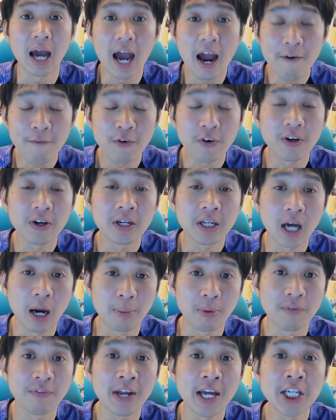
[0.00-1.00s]
African Cup
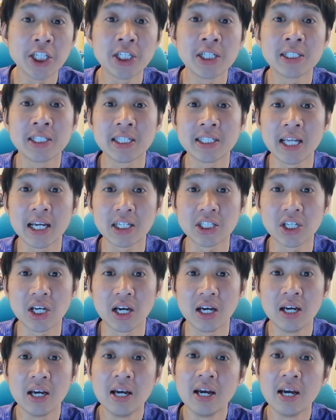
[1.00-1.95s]
of Nations is next year.